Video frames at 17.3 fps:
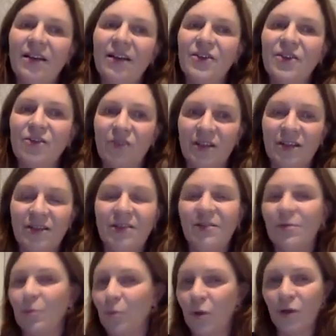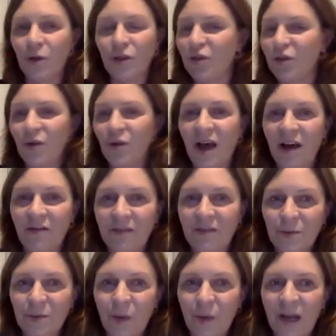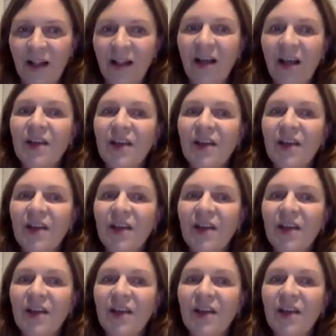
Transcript: the students want to laugh as well.